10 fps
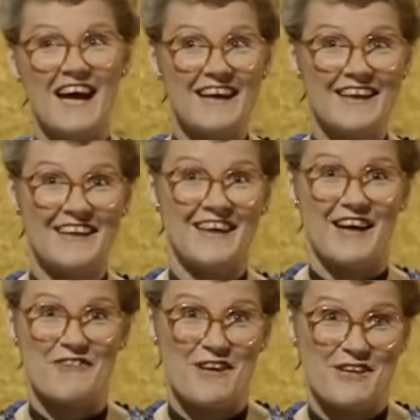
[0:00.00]
Uh,
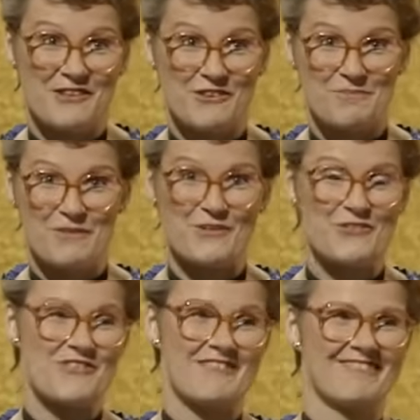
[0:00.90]
I write
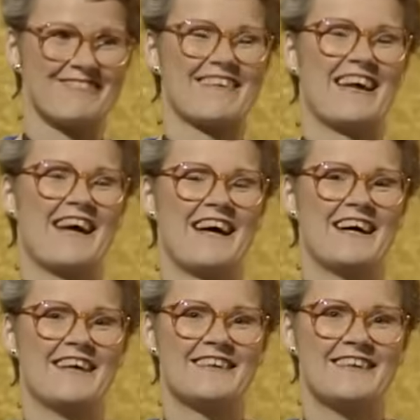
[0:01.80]
cookbooks
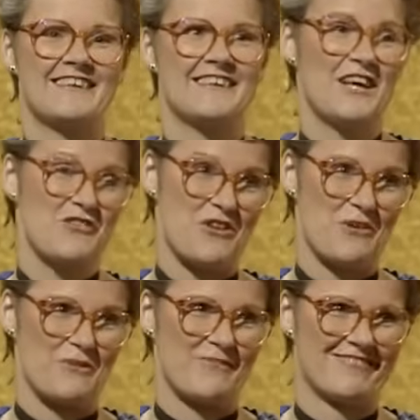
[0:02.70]
and uh, I sew.